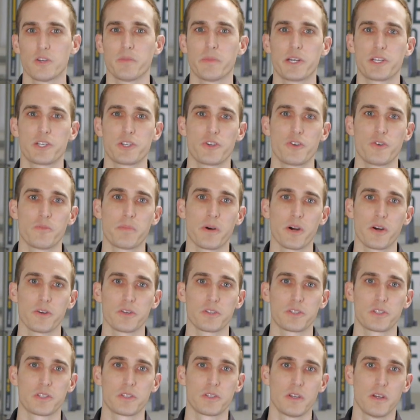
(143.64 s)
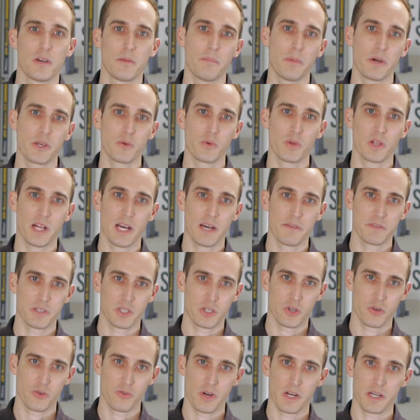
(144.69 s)
measure your parts, but you will have to
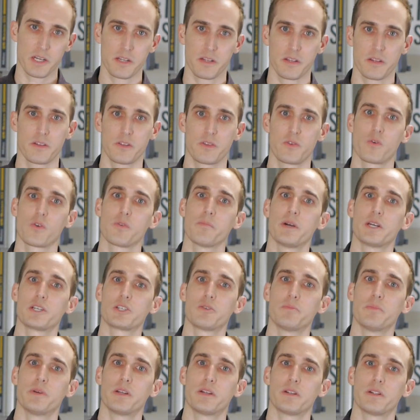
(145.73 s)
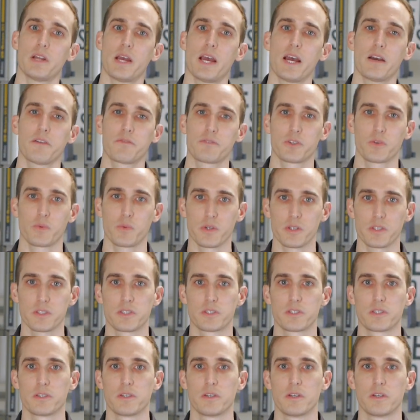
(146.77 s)
correct your measurement afterwards.